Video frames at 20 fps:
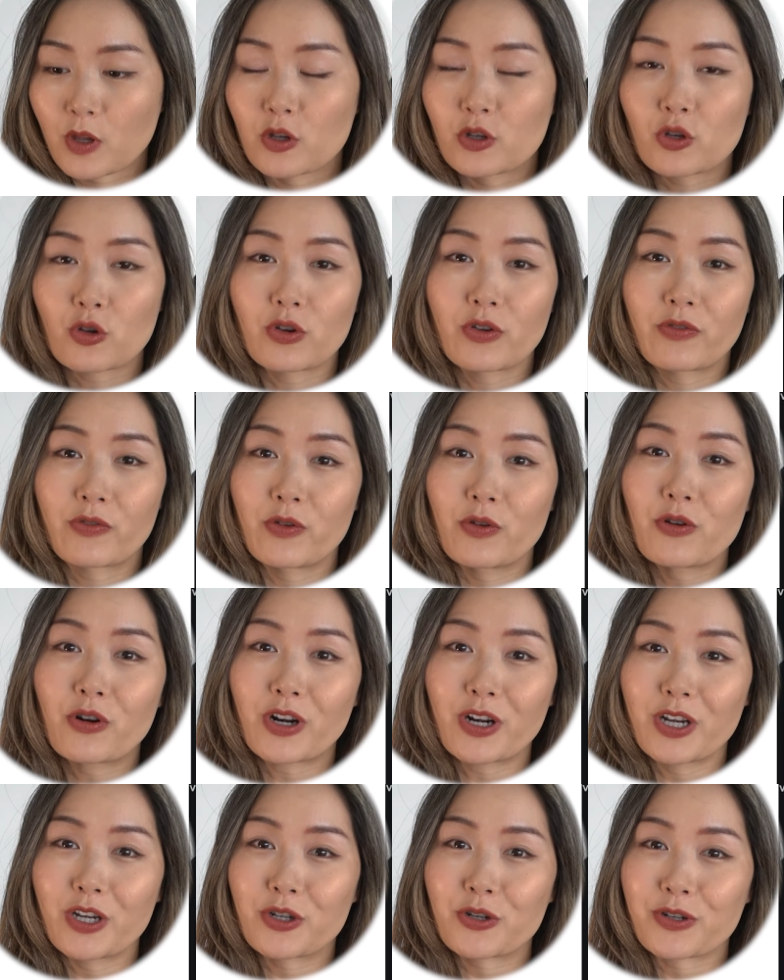So if you
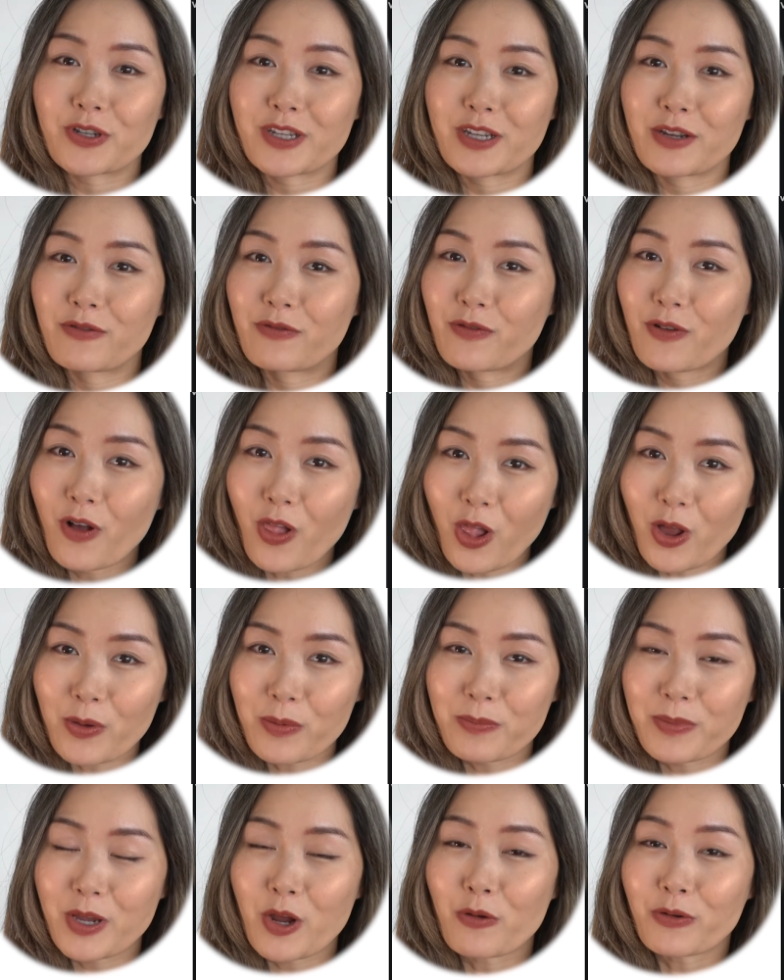are interested in
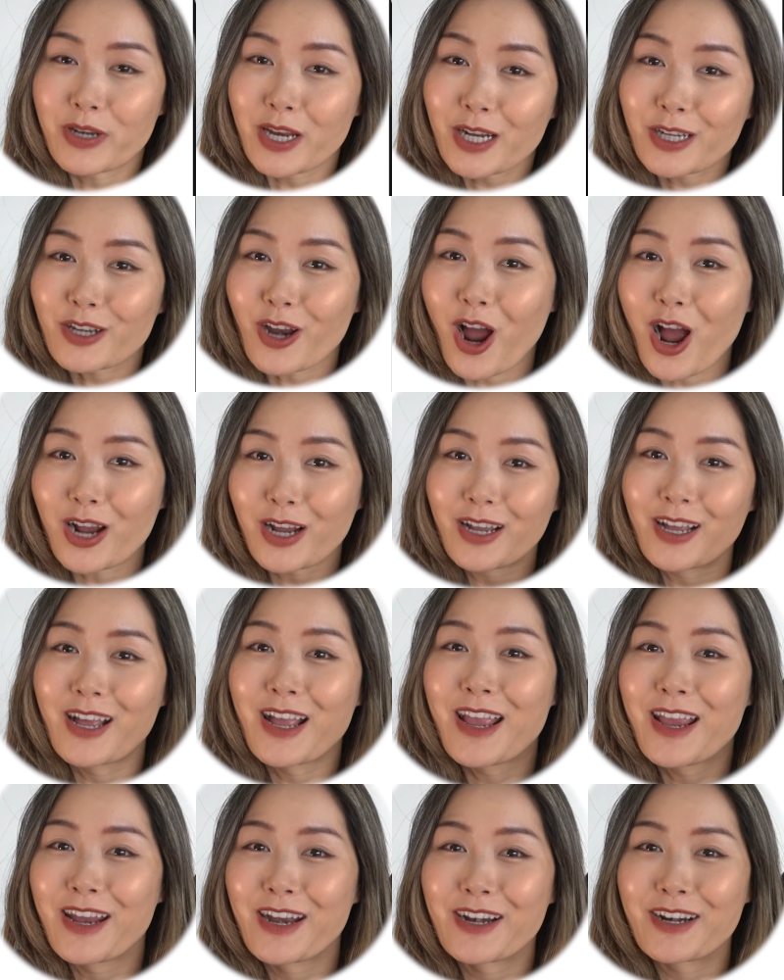following me on TikTok,
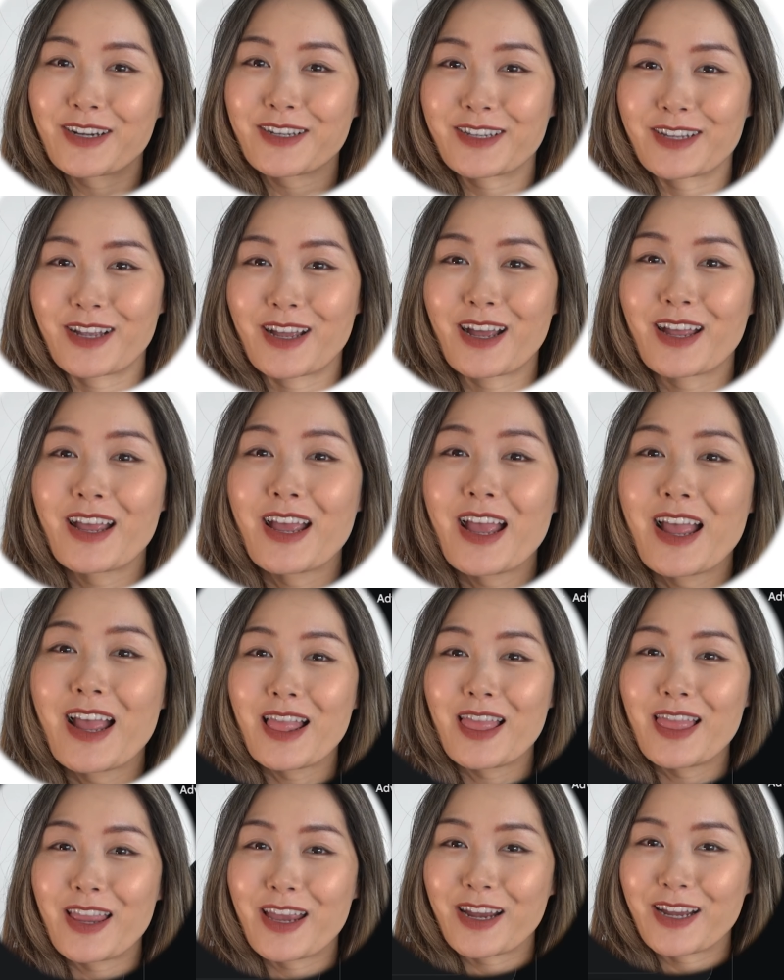here's a
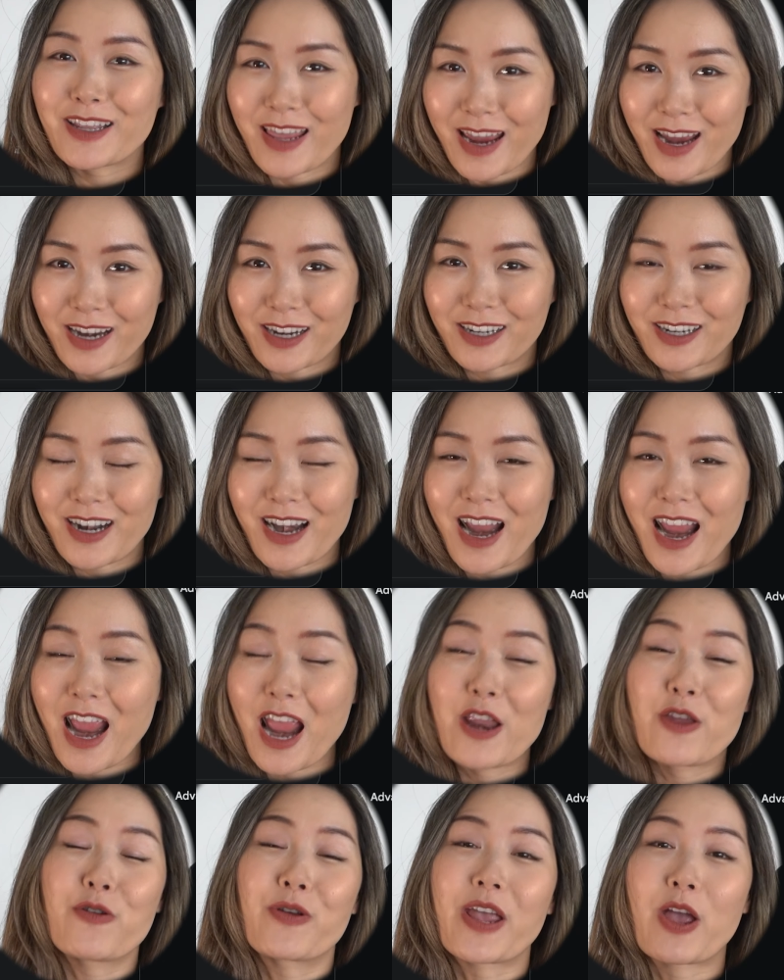link there,
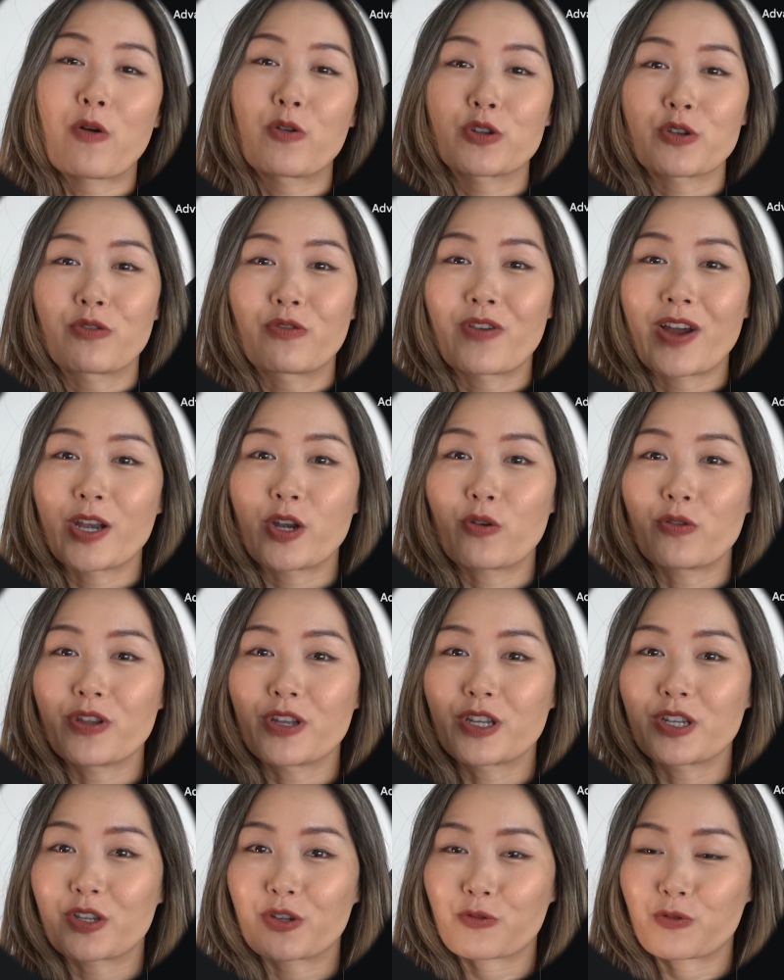and you can also find on
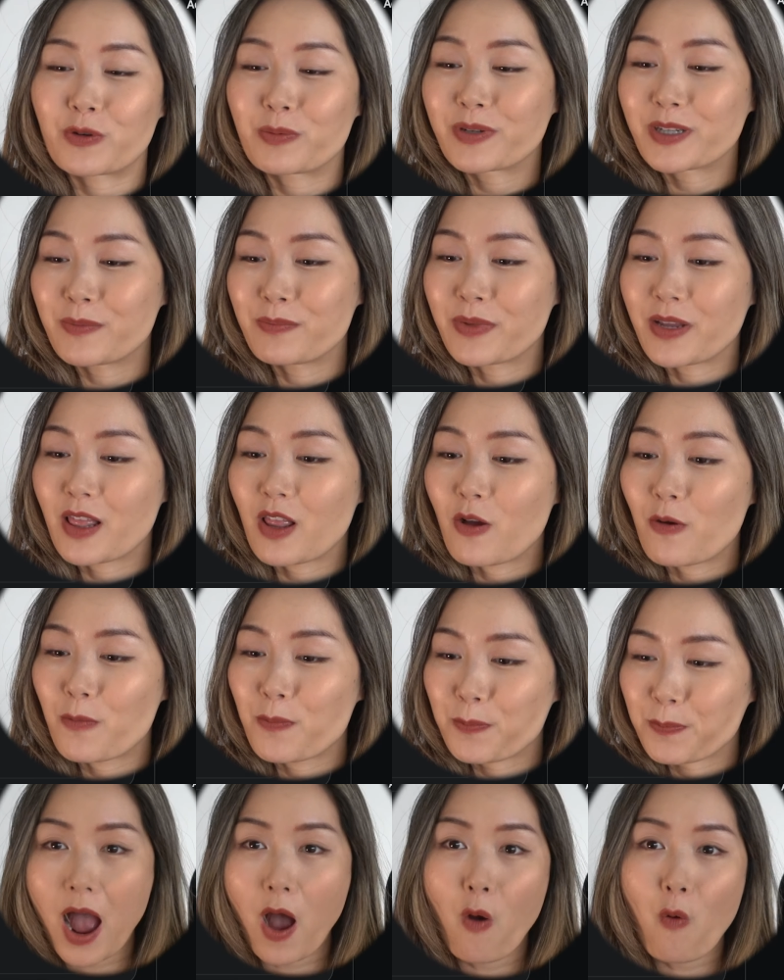the description below.
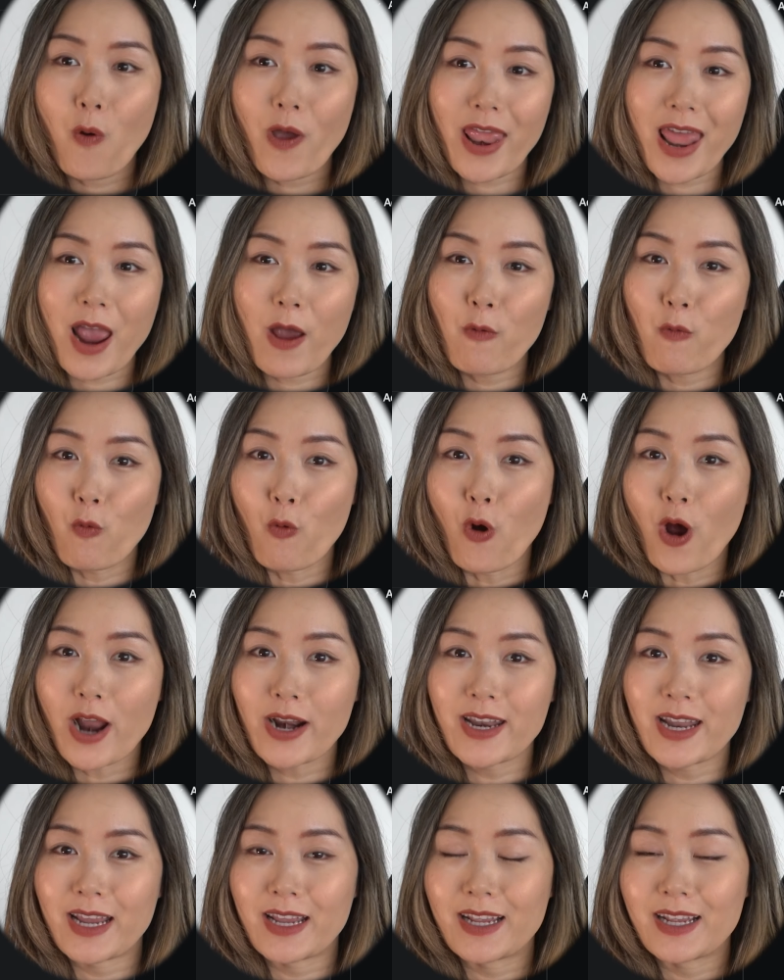What I
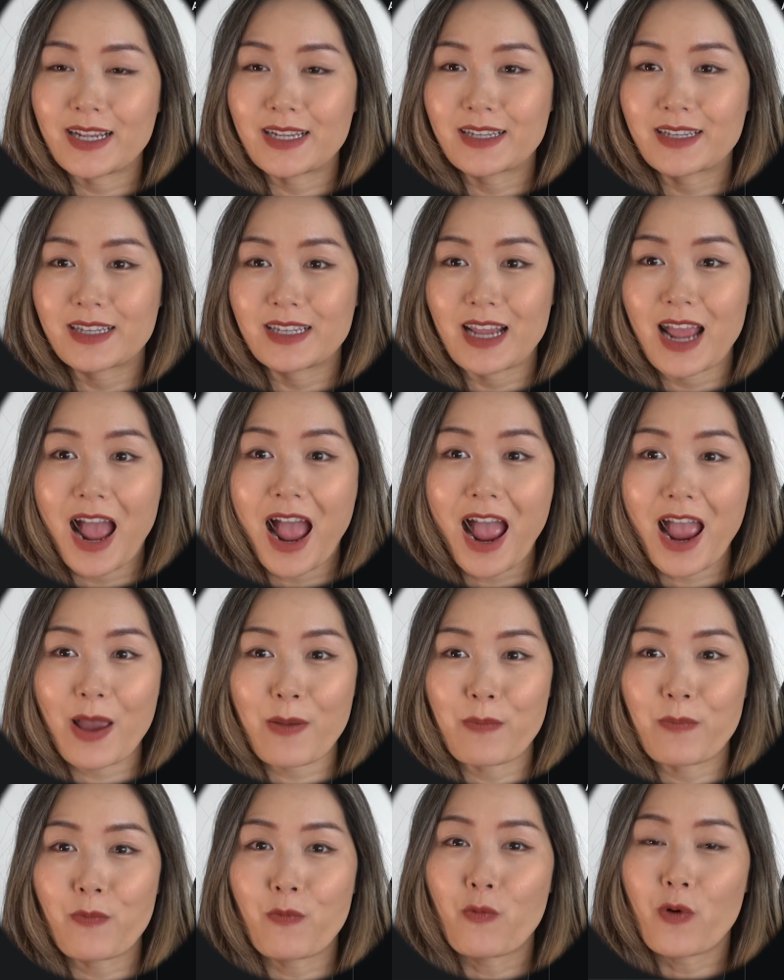wanted is,
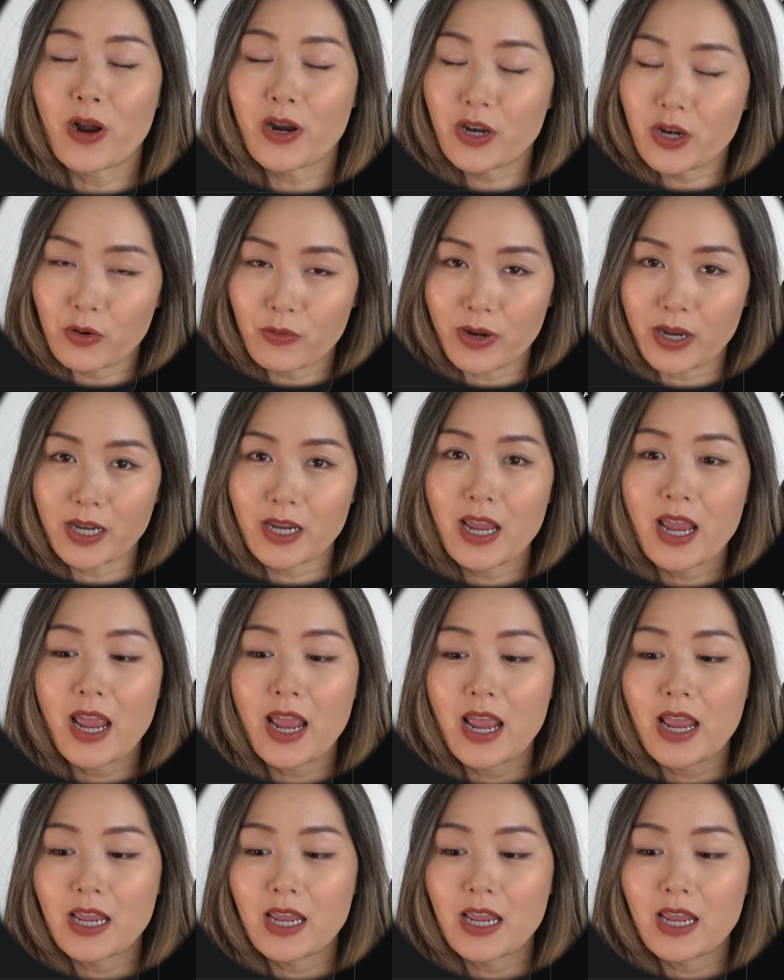I'm wondering